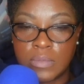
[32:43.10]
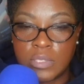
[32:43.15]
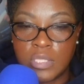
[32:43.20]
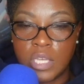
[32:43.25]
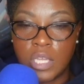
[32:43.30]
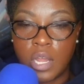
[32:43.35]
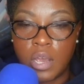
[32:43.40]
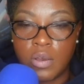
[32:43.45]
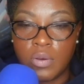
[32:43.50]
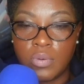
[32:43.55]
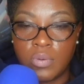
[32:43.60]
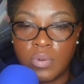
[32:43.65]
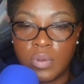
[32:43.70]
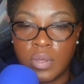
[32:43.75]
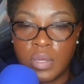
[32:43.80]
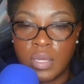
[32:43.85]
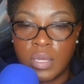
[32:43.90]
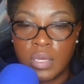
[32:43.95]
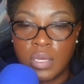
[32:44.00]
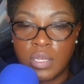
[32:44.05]
You know,
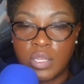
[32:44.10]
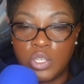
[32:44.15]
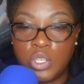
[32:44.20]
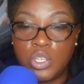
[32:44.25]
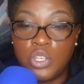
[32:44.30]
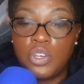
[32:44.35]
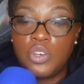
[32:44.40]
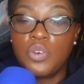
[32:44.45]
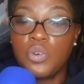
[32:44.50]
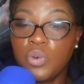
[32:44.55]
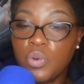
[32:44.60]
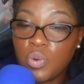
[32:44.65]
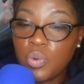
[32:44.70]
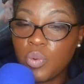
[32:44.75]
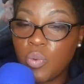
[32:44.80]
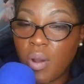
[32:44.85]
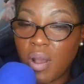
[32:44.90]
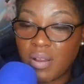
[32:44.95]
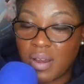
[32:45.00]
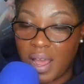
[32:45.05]

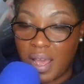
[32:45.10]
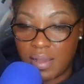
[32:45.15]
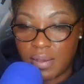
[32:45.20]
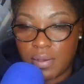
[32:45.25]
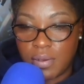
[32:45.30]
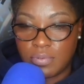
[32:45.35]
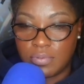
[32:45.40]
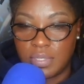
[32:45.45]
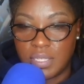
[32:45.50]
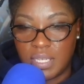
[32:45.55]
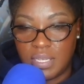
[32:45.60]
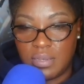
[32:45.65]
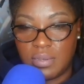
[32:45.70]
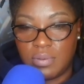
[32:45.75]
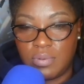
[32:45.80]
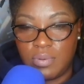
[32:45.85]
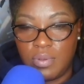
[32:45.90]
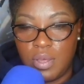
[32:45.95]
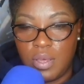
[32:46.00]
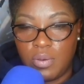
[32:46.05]
you are not gonna
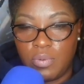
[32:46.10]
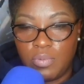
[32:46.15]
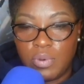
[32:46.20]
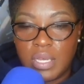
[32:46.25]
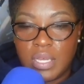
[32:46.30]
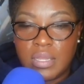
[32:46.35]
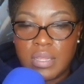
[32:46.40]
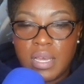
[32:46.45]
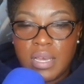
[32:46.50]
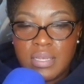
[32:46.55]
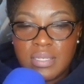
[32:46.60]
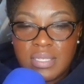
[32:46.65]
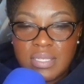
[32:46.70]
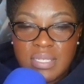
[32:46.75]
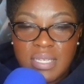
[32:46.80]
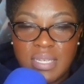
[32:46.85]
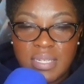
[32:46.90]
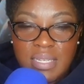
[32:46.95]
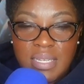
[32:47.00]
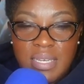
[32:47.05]
deal with
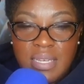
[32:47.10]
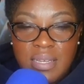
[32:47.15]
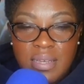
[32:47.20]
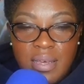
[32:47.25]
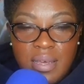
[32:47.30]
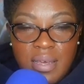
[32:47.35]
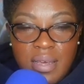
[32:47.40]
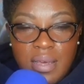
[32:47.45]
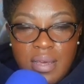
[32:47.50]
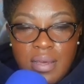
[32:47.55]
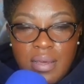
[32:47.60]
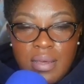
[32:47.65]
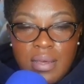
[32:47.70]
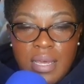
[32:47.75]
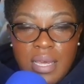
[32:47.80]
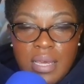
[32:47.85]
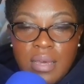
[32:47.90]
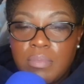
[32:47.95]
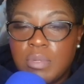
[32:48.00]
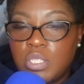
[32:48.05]
silly,
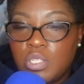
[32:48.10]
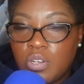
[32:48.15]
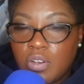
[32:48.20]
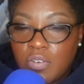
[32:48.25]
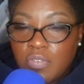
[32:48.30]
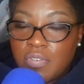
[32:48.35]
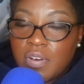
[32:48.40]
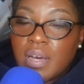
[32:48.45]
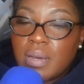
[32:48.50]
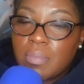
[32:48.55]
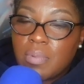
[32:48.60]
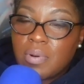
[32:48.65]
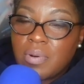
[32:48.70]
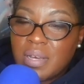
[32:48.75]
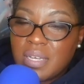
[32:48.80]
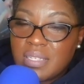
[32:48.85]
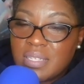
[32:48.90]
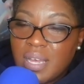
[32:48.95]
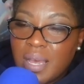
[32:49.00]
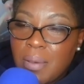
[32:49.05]
immature
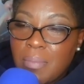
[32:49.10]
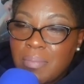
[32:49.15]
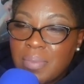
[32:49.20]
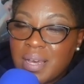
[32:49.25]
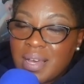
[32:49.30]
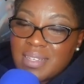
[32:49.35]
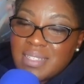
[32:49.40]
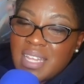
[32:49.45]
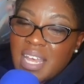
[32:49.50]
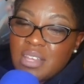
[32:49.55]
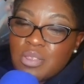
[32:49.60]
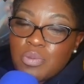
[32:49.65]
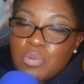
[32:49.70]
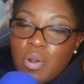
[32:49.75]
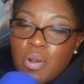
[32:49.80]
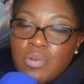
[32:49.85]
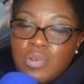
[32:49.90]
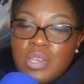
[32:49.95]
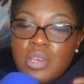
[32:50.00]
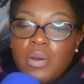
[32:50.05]
fuckboys because they
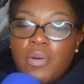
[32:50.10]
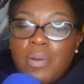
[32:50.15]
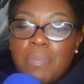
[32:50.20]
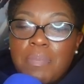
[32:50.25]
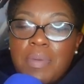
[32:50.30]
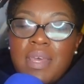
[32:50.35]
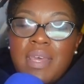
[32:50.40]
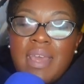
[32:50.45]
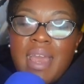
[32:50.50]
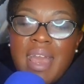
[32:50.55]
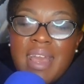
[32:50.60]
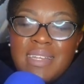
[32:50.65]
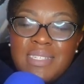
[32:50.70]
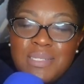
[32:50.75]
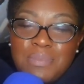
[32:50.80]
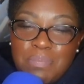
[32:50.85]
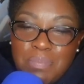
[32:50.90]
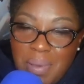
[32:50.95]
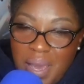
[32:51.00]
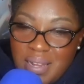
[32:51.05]
throw your
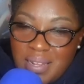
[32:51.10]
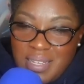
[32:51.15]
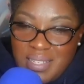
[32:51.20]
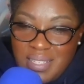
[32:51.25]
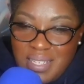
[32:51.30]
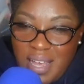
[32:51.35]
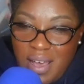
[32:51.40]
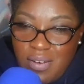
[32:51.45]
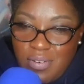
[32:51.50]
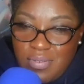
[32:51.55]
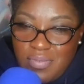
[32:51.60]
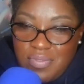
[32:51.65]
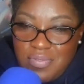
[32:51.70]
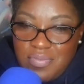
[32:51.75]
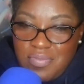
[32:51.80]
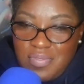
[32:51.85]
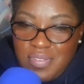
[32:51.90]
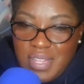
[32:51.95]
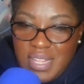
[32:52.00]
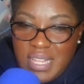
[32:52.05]
pH balance off.
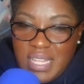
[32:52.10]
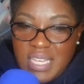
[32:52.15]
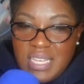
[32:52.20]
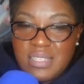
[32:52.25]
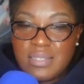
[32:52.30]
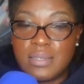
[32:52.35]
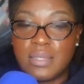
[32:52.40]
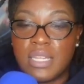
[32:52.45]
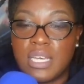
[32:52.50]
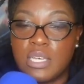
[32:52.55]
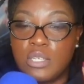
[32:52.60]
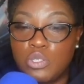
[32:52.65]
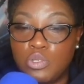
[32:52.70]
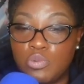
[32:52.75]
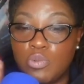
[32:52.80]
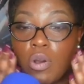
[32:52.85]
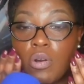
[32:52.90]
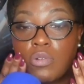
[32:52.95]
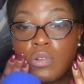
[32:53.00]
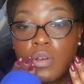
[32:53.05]
These are things
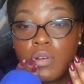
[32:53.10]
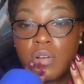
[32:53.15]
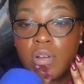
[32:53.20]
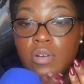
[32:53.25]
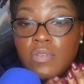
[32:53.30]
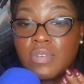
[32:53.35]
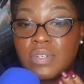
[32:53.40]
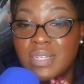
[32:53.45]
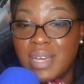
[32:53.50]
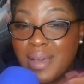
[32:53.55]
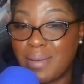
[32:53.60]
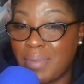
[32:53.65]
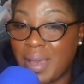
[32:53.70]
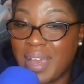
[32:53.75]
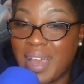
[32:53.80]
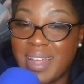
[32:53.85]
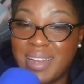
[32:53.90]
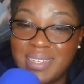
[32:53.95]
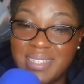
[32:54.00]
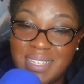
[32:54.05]
you gonna learn over time.
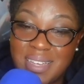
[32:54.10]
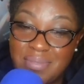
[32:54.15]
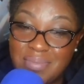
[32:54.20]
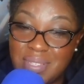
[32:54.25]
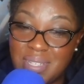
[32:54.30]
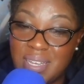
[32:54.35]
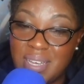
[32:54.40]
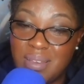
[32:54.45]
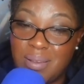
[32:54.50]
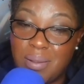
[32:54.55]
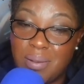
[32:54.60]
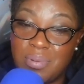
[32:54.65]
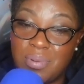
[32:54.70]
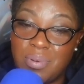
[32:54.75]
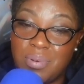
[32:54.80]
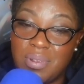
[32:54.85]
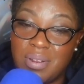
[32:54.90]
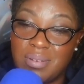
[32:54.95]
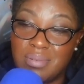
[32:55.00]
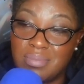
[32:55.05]
I got a seventeen year old
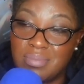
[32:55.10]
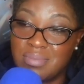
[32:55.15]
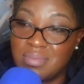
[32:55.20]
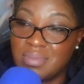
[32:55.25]
daughter.